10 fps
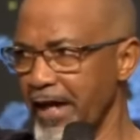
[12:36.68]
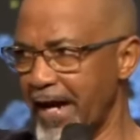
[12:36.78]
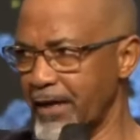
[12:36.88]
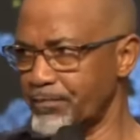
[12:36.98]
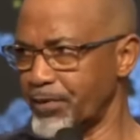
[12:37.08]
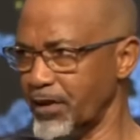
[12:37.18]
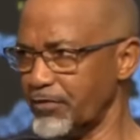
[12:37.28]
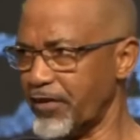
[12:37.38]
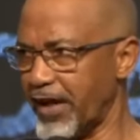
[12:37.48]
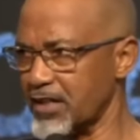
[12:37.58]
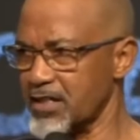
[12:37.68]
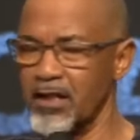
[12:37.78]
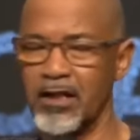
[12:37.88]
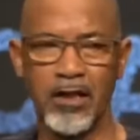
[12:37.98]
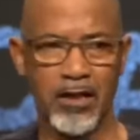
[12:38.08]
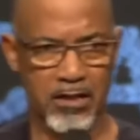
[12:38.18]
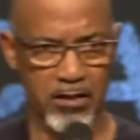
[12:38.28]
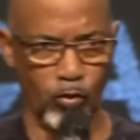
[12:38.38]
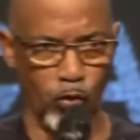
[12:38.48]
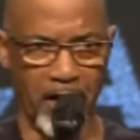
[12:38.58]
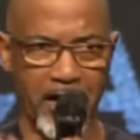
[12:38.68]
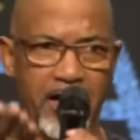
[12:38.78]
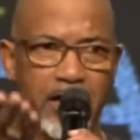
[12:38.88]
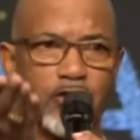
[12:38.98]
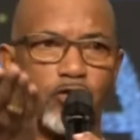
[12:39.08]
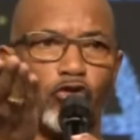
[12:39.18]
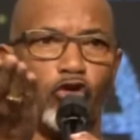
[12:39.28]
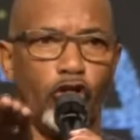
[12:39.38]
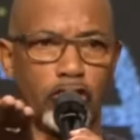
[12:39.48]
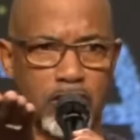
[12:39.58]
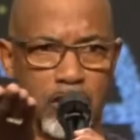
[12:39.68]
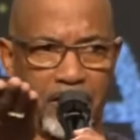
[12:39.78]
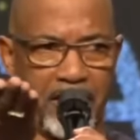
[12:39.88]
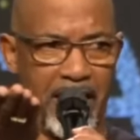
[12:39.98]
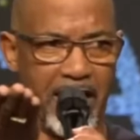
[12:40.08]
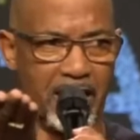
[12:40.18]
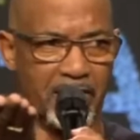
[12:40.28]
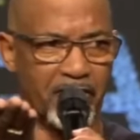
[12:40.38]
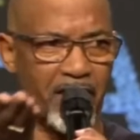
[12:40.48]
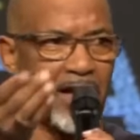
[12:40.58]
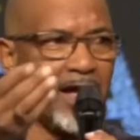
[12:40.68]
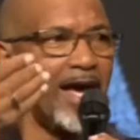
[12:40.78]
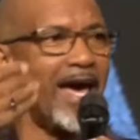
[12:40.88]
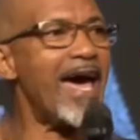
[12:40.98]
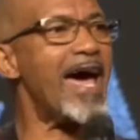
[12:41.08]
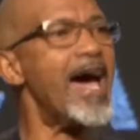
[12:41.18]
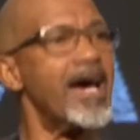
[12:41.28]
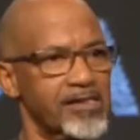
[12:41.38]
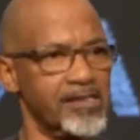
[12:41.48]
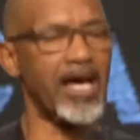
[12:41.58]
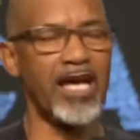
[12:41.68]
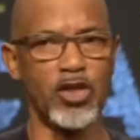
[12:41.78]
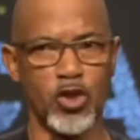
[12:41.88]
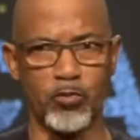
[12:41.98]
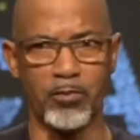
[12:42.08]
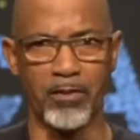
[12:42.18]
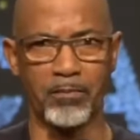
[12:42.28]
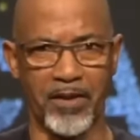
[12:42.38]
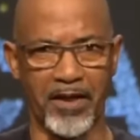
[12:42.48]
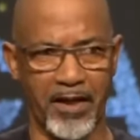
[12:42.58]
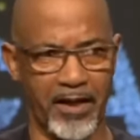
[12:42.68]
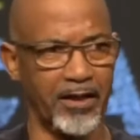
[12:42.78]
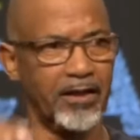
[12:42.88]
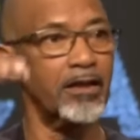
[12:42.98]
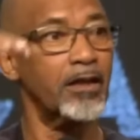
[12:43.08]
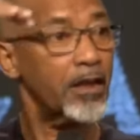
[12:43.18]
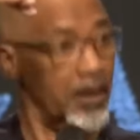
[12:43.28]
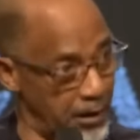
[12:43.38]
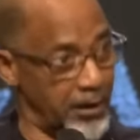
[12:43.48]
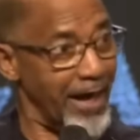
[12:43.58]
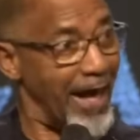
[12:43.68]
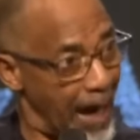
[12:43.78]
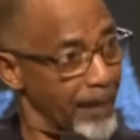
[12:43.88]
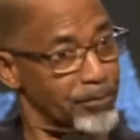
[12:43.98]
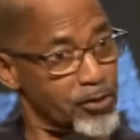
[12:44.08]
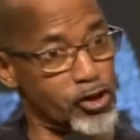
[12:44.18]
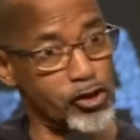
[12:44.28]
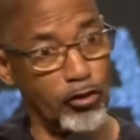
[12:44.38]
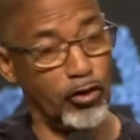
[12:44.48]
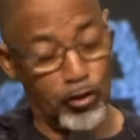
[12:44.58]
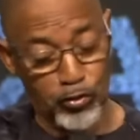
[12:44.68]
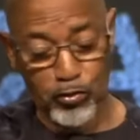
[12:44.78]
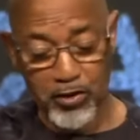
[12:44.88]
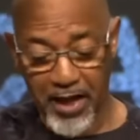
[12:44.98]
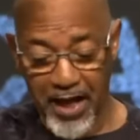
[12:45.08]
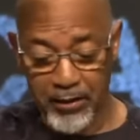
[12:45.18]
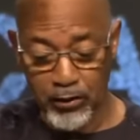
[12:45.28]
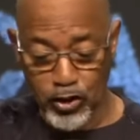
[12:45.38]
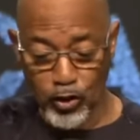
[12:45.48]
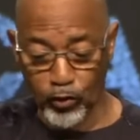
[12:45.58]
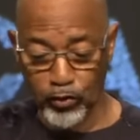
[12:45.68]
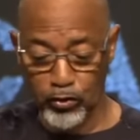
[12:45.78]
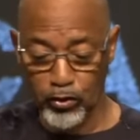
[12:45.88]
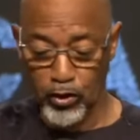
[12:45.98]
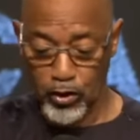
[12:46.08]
and perfect, the way you ought to behave as a human being in absolute and total